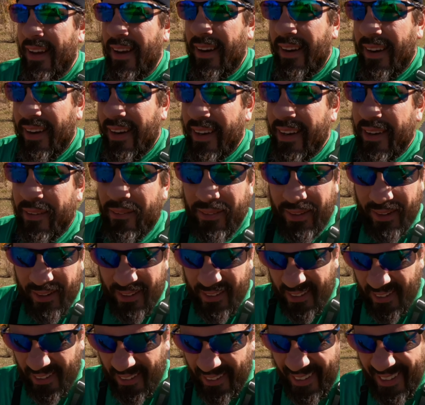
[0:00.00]
All right, here we
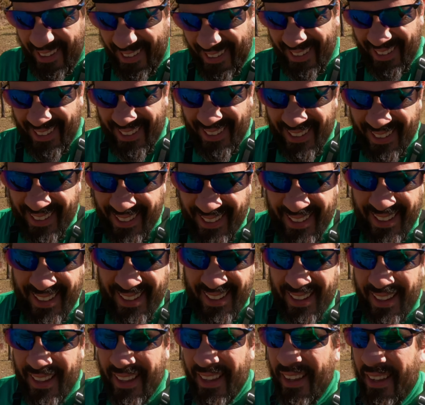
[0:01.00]
are.
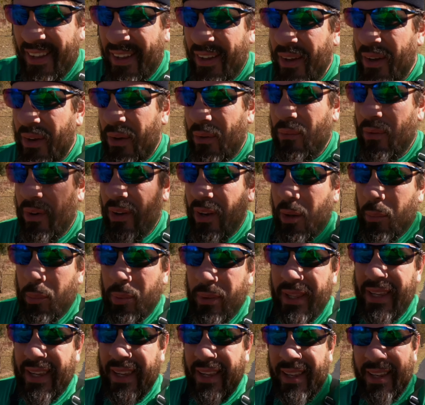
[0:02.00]
Run
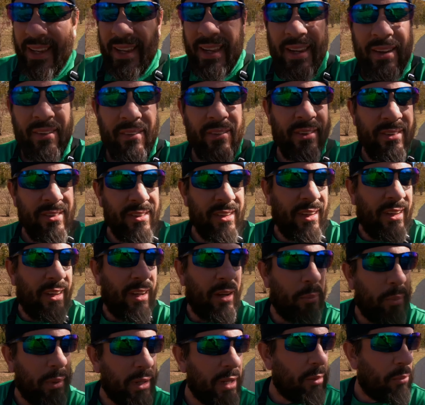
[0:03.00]
complete here at
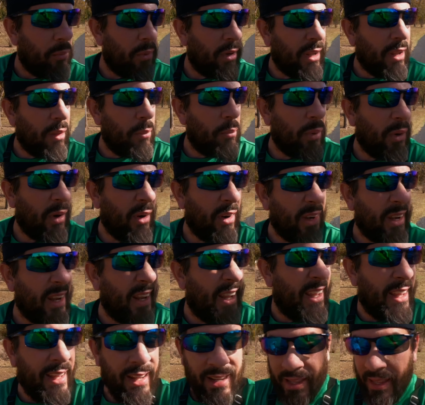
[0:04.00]
Bickham-Rudkin Park,
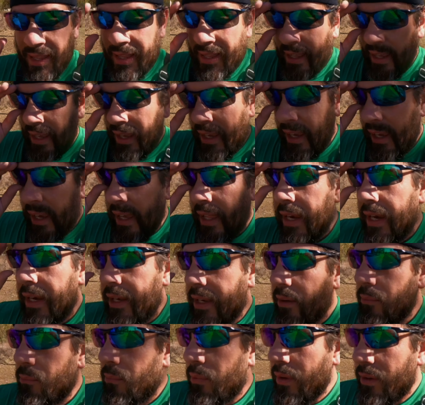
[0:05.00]
and I
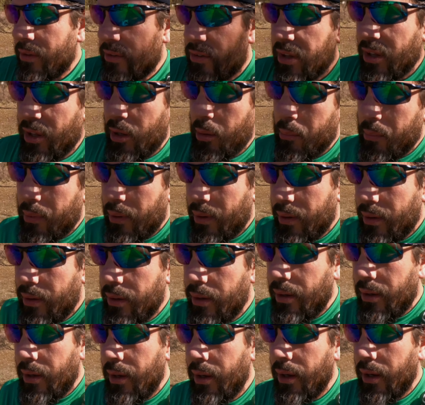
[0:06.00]
did run some
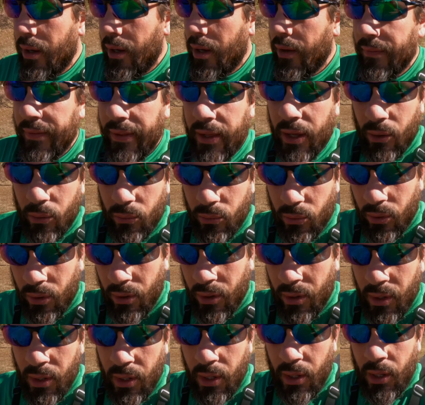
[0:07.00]
on the
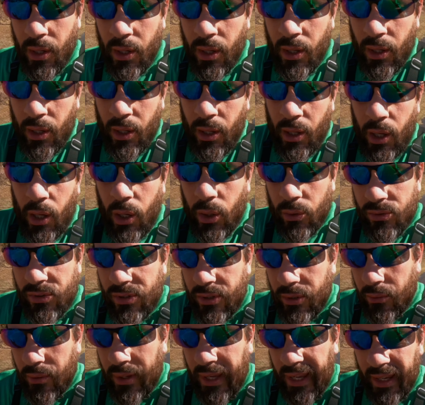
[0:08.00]

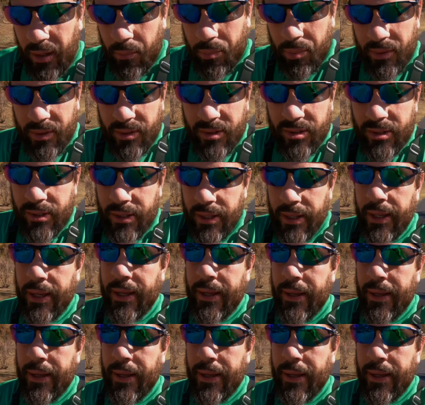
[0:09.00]
OCU campus